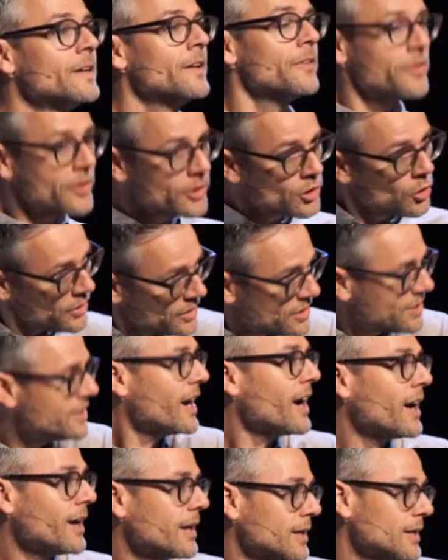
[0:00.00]
They're going to
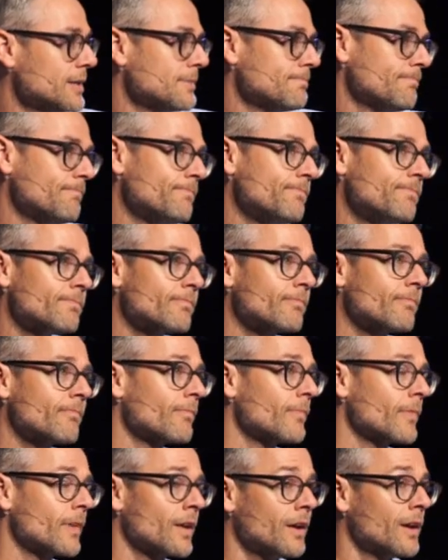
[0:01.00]
die.
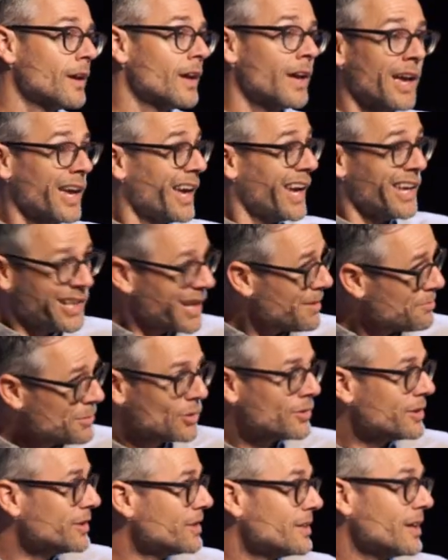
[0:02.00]
And I'm
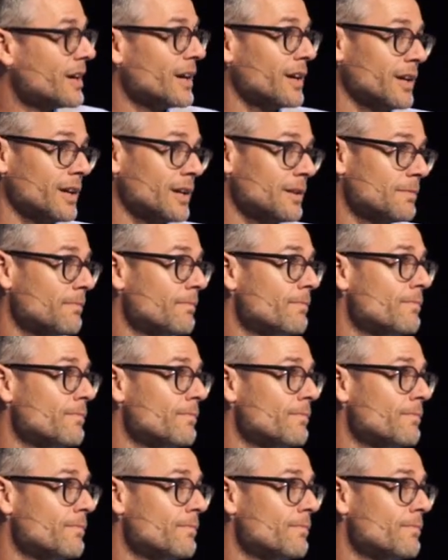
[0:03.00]
going to die.